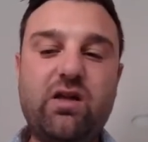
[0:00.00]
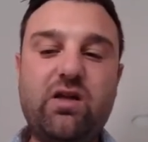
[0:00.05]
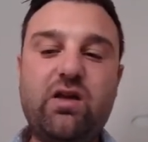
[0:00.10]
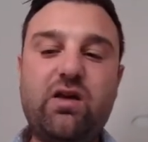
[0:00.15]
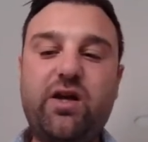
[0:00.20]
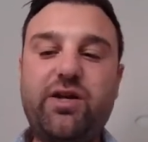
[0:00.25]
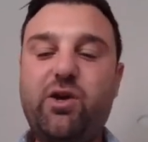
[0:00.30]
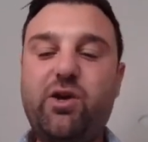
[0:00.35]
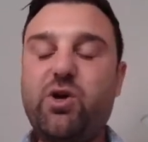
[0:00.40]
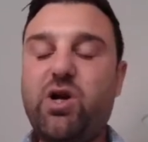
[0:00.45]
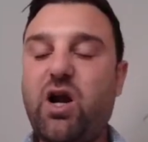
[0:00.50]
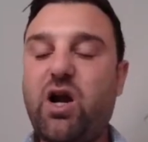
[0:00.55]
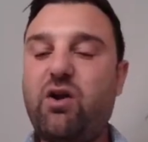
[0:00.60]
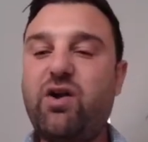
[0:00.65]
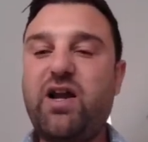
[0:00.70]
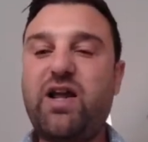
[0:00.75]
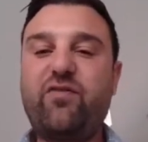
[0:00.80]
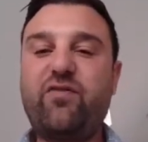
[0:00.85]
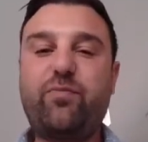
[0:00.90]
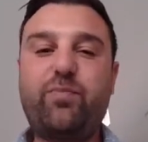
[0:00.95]
I don't
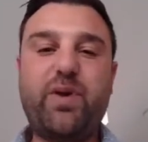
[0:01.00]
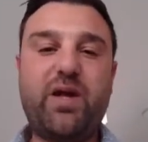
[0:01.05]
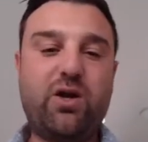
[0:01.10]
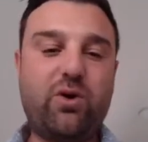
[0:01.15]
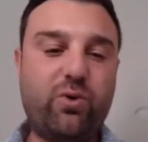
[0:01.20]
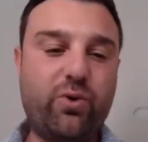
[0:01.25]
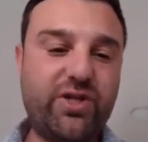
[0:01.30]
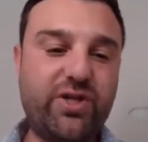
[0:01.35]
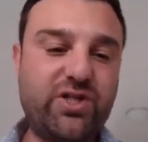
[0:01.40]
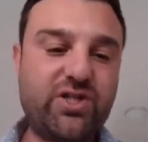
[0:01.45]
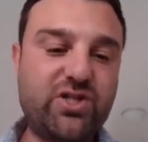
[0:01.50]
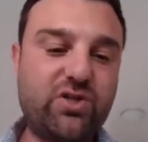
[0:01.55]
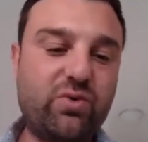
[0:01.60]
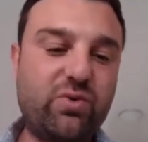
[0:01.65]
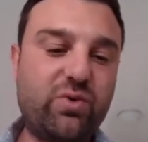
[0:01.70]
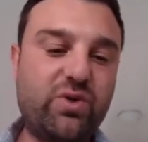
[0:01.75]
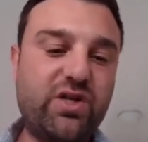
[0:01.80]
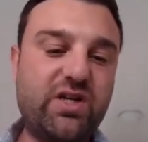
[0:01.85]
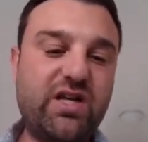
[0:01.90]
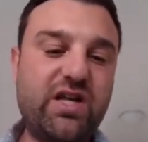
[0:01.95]
currently have Bitcoin
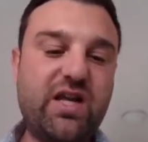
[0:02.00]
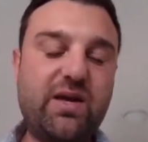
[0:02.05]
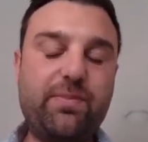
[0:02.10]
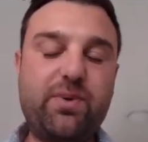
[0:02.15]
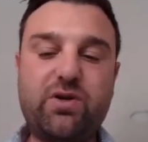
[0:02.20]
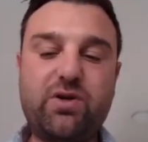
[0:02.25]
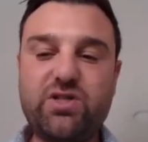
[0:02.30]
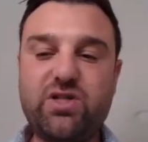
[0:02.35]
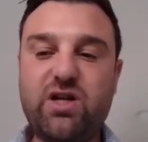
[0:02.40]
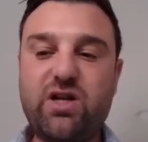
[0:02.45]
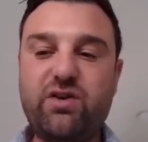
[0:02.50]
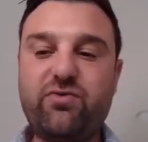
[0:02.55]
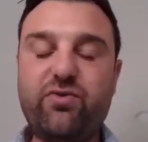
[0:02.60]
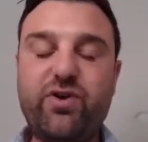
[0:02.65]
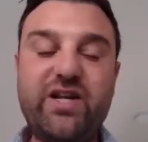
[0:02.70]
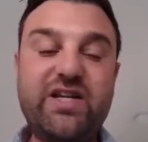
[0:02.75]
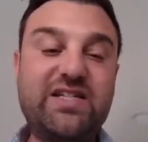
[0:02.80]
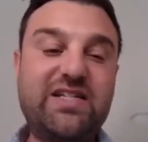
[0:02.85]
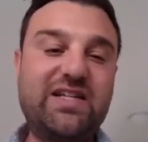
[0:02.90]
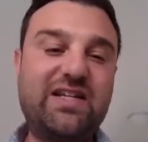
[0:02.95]
stored in here because I
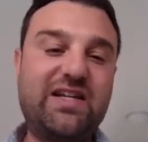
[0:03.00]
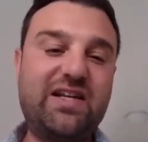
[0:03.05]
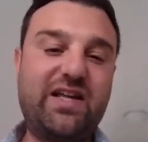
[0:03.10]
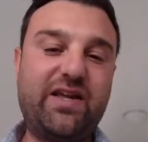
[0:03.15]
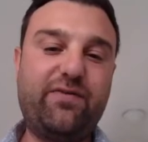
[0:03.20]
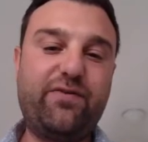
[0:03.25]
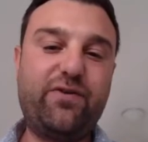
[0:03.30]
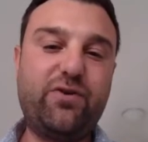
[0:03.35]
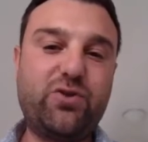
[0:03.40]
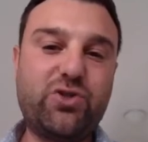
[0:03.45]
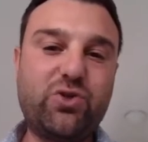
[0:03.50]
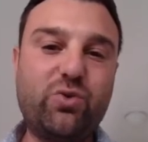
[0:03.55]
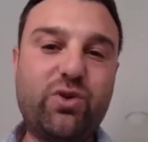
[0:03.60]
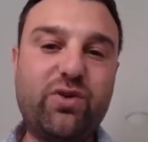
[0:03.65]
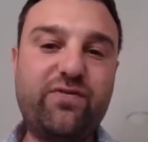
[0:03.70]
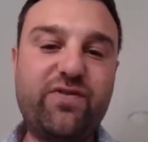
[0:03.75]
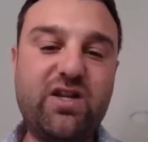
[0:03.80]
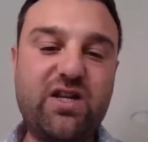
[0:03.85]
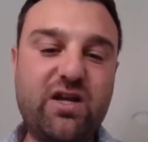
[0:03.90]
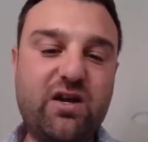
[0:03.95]
recently, if you saw the
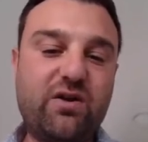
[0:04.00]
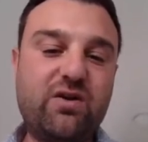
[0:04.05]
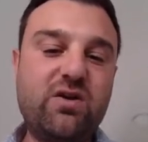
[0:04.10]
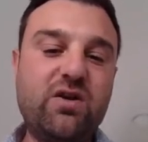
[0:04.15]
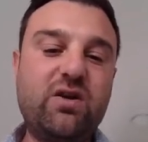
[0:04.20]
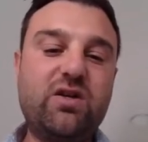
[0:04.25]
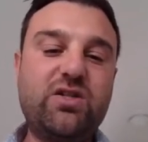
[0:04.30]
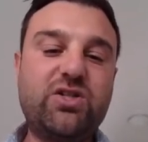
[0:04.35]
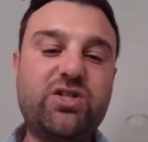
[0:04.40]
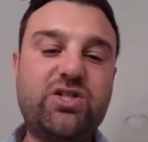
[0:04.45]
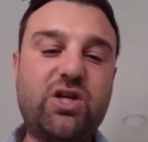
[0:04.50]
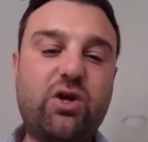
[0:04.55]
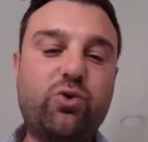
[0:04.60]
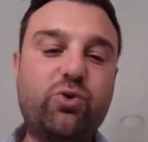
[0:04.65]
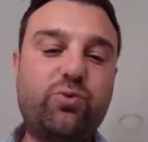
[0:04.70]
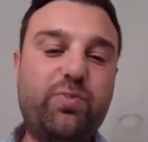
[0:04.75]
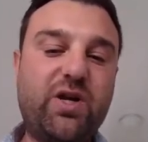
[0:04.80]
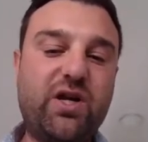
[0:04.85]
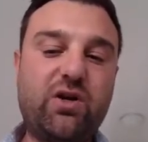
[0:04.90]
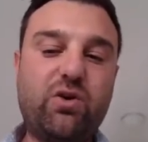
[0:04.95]
video,
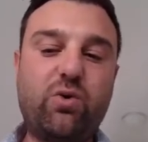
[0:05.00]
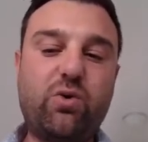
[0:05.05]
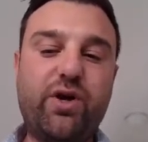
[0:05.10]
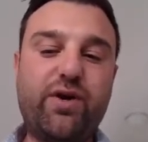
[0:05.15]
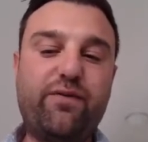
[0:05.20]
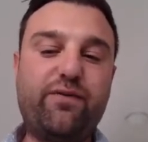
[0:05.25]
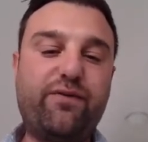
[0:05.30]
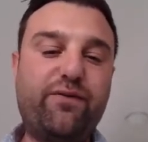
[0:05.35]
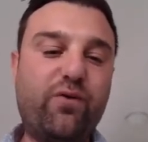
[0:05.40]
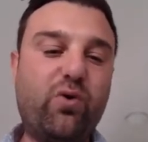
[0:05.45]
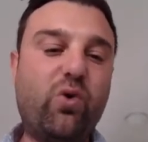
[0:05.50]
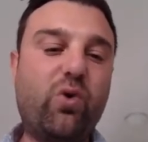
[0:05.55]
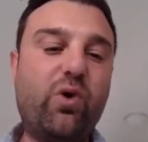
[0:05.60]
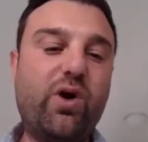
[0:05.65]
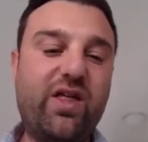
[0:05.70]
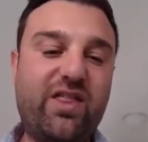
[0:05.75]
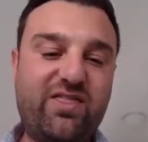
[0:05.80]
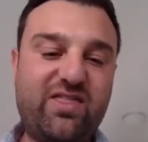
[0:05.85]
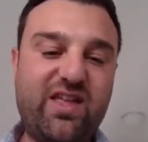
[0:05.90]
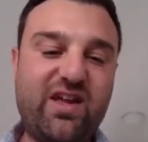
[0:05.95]
sold Bitcoin for
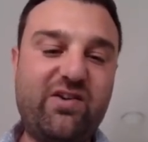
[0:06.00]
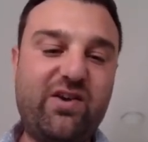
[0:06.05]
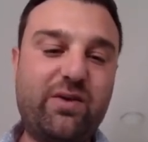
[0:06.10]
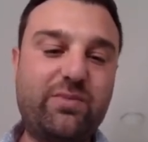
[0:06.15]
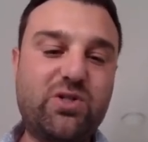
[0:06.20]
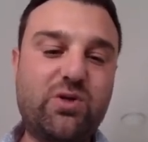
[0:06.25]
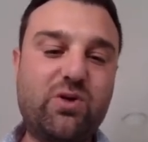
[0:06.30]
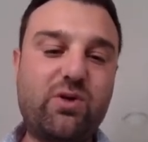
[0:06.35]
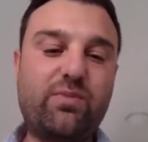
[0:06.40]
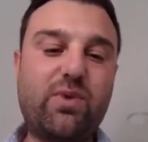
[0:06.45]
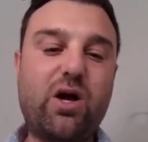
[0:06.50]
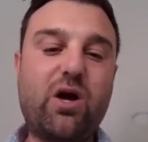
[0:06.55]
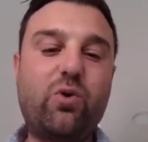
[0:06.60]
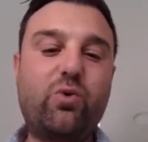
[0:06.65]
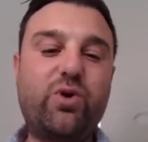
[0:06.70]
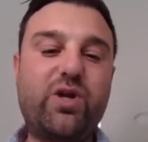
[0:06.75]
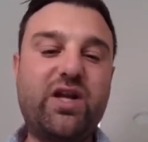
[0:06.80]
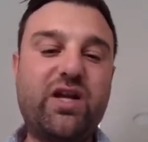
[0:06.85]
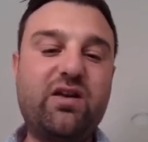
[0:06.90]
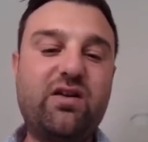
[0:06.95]
Ethereum. So I'm
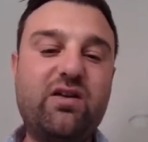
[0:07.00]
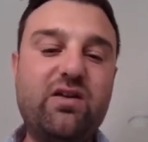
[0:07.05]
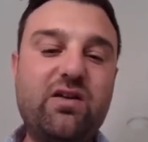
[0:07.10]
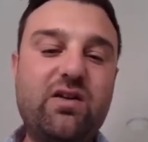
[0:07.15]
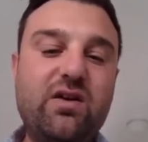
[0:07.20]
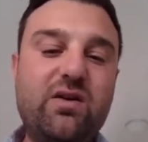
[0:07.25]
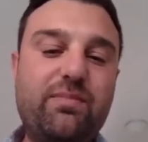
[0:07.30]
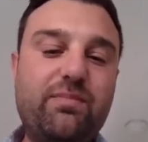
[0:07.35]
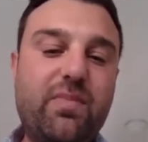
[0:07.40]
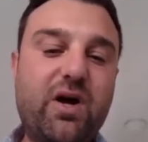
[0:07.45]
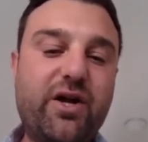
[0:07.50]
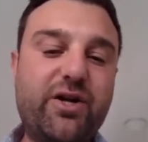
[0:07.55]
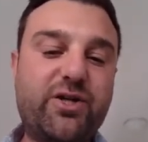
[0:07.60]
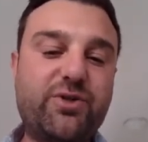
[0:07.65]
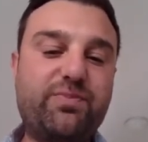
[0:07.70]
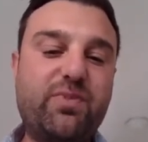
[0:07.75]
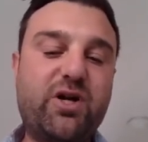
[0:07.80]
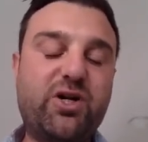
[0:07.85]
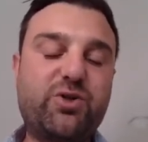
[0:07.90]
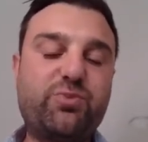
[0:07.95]
holding much,
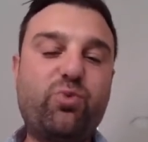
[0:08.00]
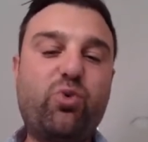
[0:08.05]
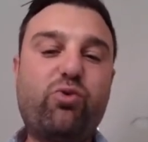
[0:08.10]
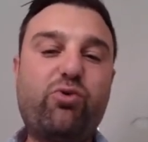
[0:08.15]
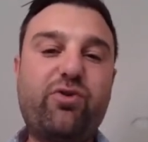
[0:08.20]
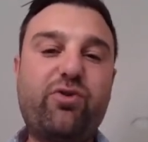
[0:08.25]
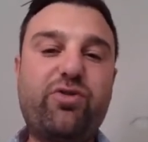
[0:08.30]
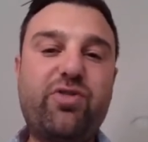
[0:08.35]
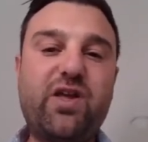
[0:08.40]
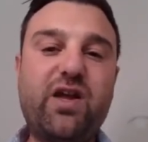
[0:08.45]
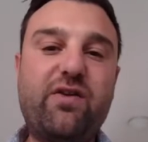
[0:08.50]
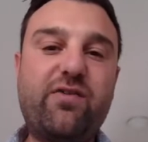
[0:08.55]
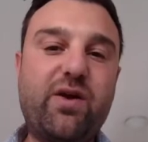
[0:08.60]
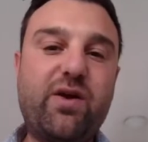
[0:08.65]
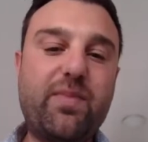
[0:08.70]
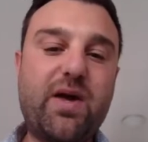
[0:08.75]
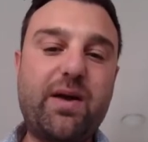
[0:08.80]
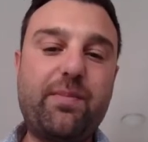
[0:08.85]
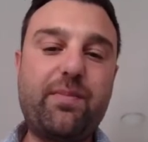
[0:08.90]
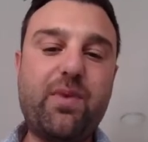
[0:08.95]
much more
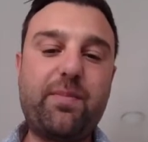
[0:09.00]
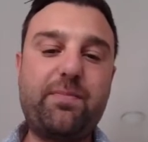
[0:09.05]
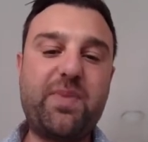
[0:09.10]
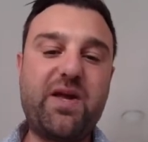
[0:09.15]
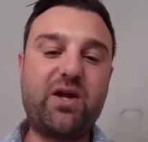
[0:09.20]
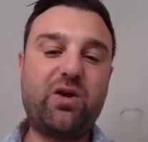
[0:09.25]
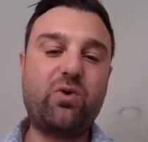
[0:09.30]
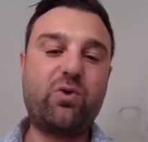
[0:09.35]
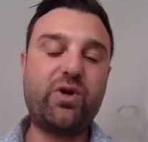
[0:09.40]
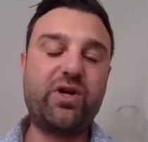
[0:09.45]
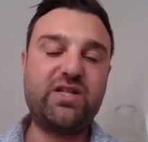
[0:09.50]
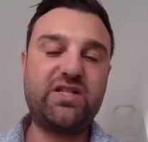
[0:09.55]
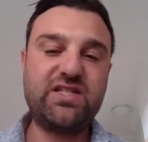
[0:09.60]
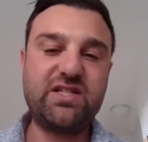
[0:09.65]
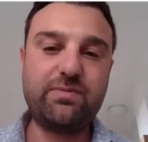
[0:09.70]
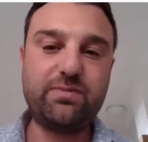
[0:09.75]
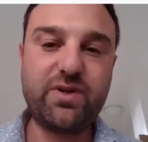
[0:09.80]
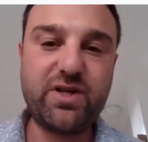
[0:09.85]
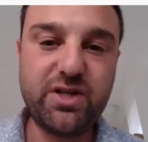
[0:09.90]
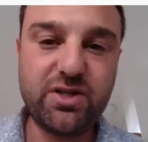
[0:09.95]
Ethereum, and my Bitcoin is
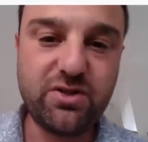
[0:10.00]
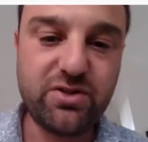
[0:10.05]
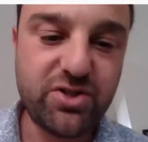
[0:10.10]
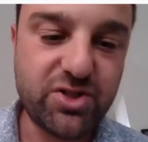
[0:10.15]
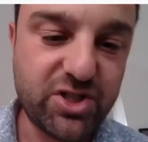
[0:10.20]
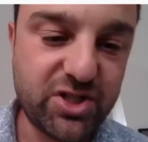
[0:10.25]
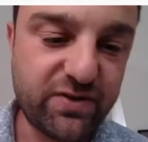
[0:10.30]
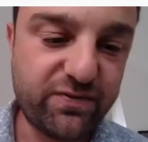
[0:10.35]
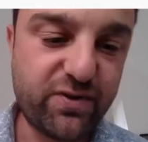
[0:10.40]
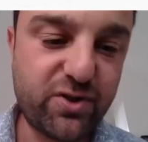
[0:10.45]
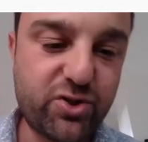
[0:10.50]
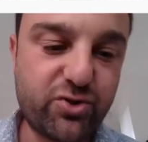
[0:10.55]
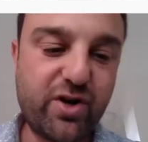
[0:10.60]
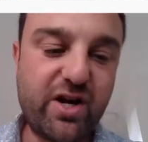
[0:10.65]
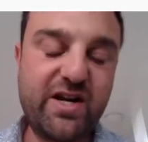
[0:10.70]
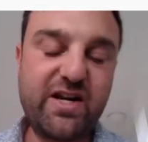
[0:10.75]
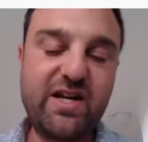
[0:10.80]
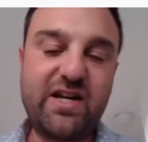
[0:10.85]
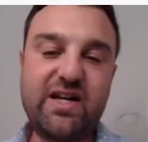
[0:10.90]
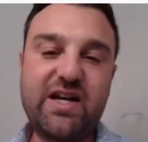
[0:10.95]
simply used just for
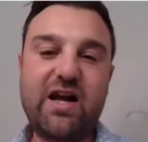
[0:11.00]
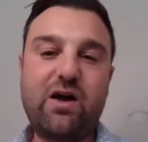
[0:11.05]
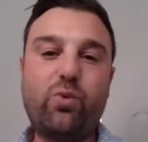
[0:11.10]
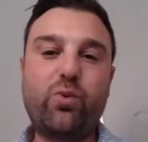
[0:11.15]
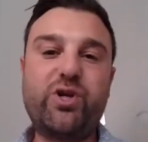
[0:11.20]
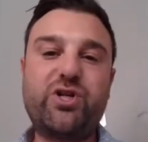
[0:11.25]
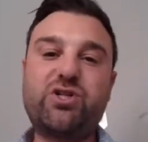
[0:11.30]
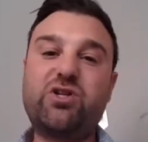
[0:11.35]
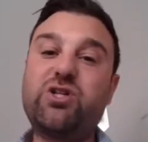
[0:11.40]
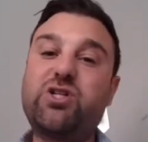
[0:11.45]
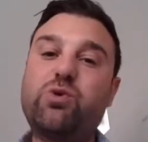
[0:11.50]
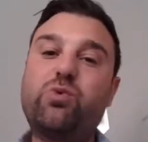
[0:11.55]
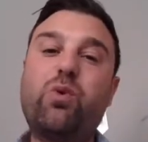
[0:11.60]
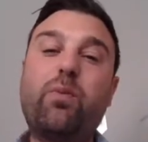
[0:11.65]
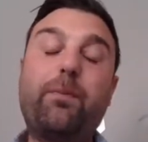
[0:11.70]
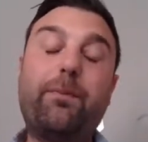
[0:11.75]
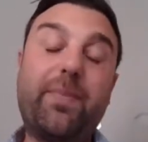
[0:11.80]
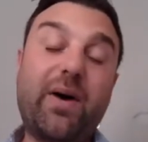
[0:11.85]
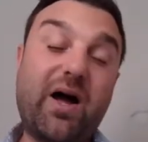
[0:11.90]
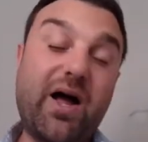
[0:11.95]
trading now, which I do on
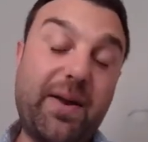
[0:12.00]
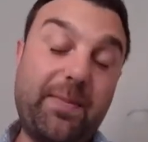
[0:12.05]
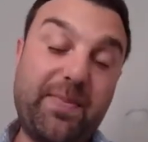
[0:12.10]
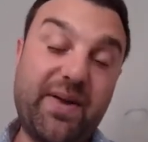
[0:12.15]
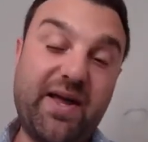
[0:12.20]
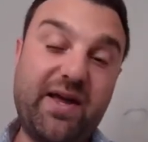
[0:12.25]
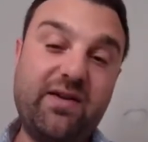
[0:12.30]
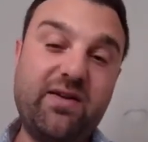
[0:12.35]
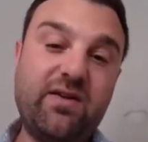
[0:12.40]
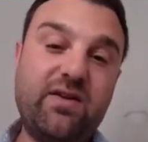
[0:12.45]
Bybit.